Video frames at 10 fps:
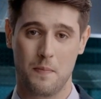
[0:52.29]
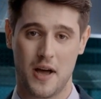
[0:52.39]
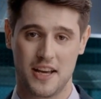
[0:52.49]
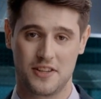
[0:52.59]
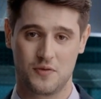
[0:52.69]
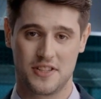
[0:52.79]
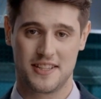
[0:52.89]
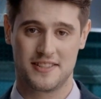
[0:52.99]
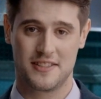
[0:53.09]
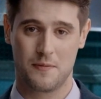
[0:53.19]
buyers
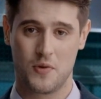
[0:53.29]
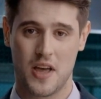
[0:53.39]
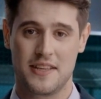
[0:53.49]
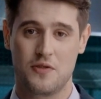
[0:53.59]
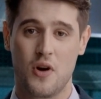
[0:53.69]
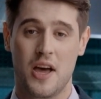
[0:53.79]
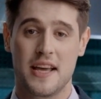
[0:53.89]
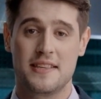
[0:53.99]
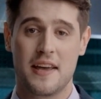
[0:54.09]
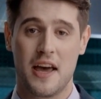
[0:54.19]
resisted the price
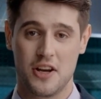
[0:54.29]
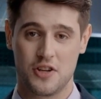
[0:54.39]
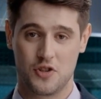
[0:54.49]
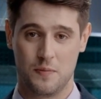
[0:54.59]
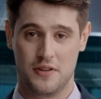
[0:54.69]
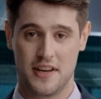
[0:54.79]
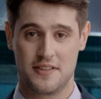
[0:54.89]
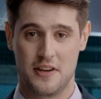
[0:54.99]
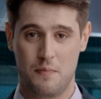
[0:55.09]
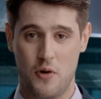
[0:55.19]
rise, contributing
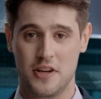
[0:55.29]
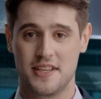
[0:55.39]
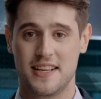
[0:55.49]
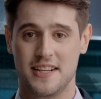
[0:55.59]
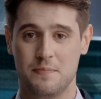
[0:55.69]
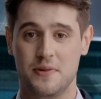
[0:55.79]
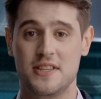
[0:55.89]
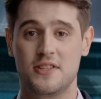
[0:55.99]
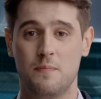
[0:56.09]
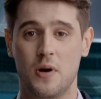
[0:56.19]
to the muted
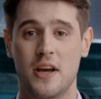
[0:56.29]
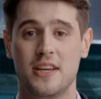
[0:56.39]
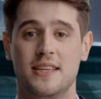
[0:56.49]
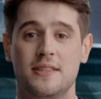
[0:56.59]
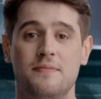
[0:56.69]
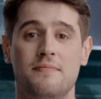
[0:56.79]
sentiment in the market.